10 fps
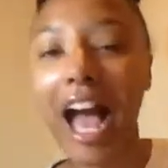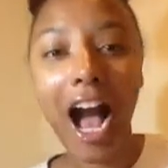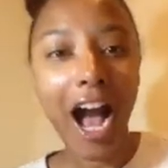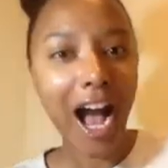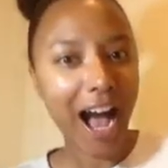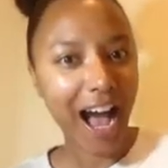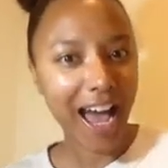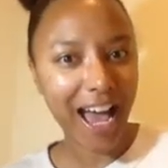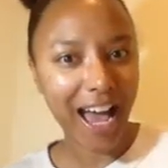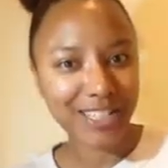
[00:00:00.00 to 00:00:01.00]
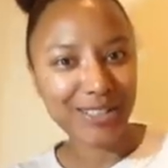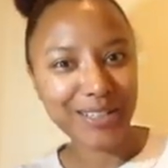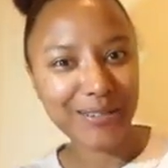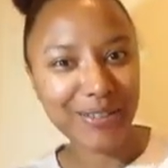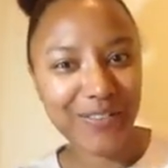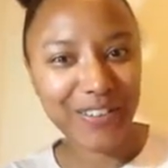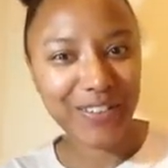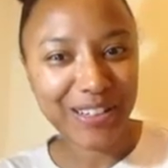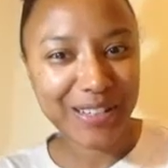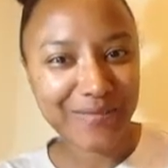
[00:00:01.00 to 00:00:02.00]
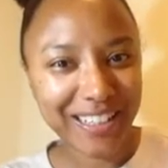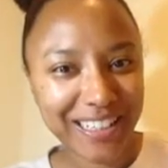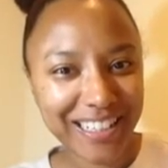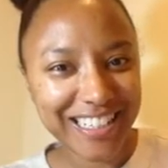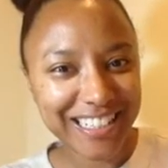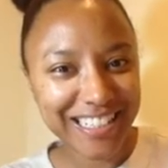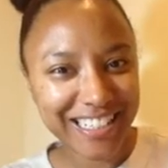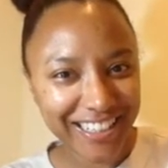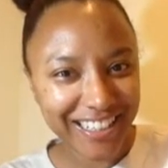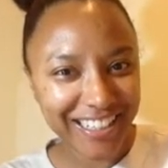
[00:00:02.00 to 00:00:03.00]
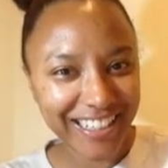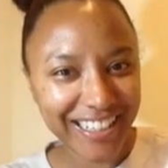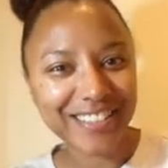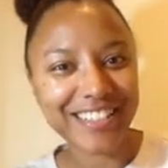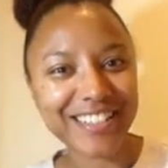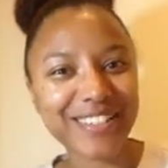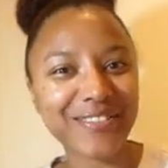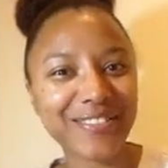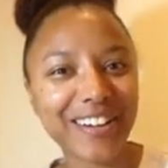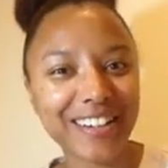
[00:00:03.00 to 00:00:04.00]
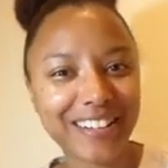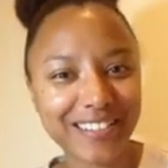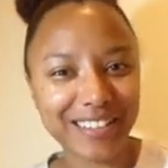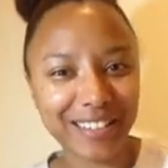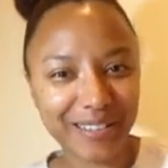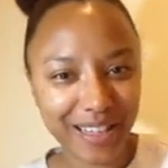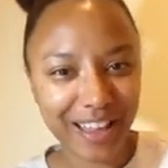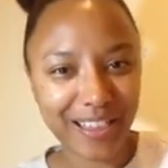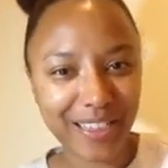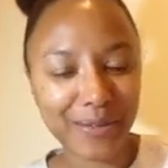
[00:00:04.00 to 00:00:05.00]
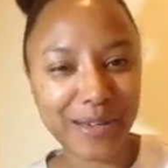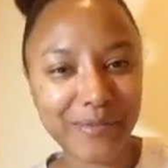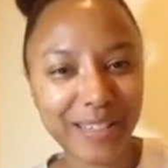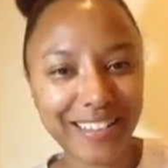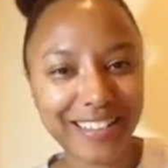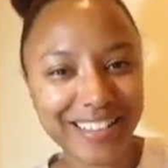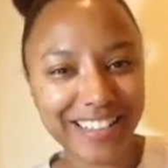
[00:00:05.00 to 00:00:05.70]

I actually went for 30 minutes, Jasira. I was so worried it was going to be like 3 minutes.